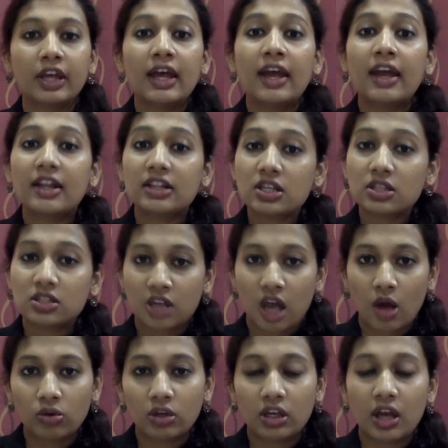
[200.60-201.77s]
In this
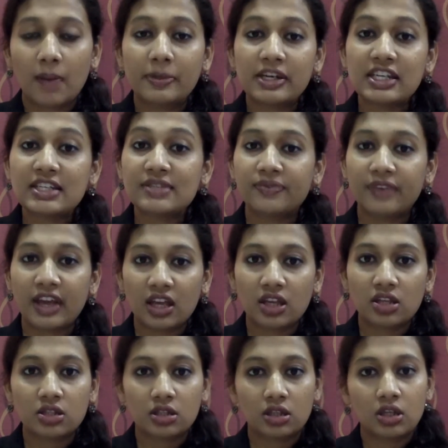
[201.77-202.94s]
round, companies
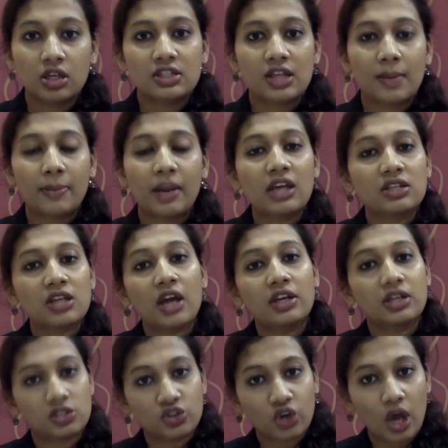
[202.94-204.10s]
faced supply-side
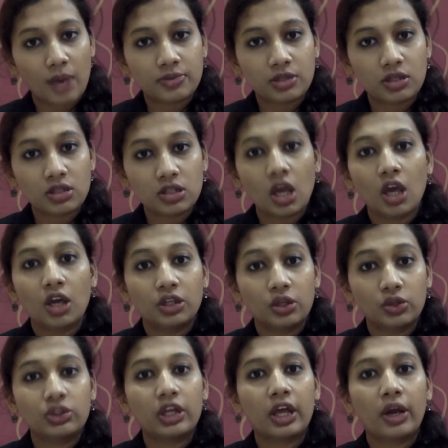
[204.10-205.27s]
disruptions due to
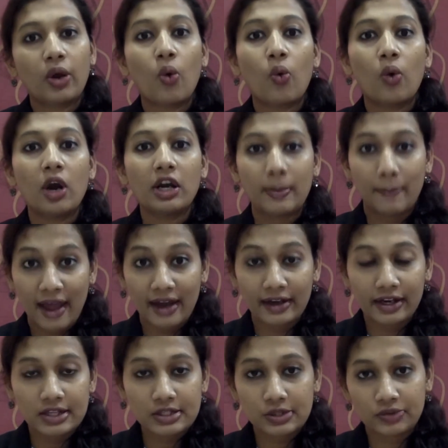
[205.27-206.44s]
their
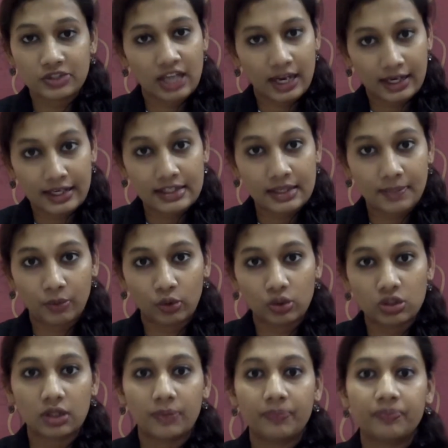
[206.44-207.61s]
over-dependence on Chinese imports.
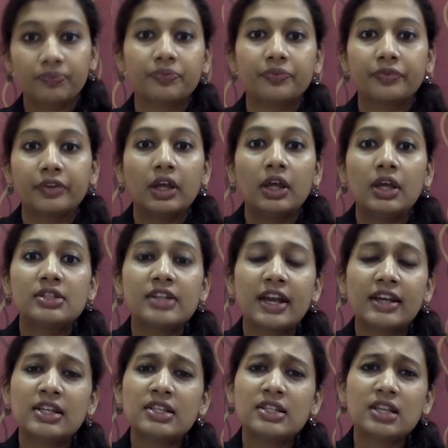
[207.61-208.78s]

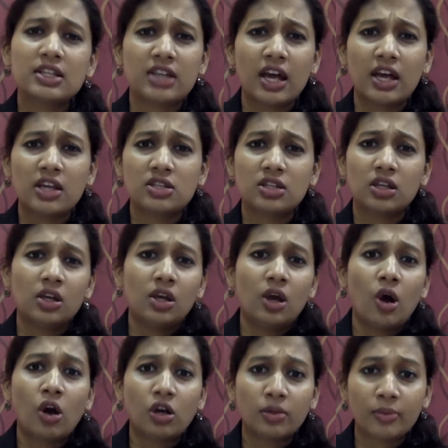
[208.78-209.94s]
Sectors such as
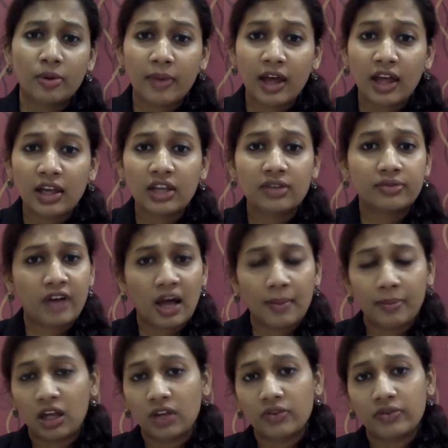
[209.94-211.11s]
automobile and
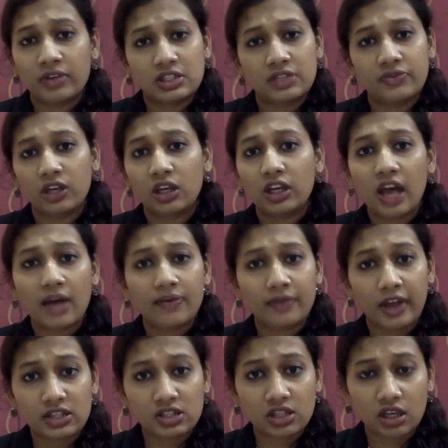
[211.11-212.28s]
pharma were severely
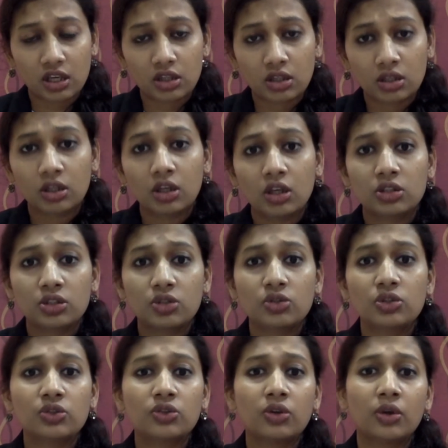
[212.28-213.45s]
affected due
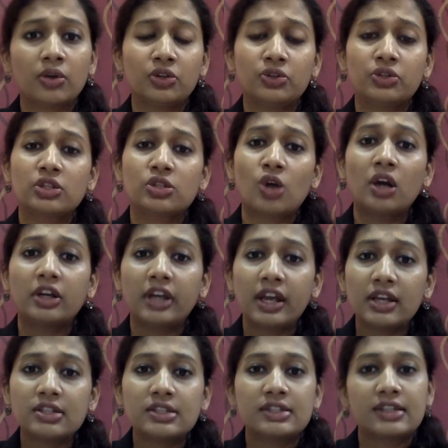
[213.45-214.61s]
to the shortage
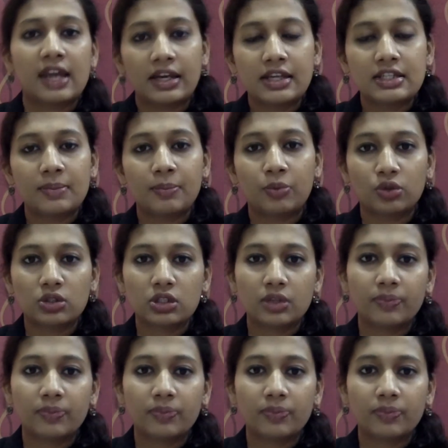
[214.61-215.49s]
in Chinese imports.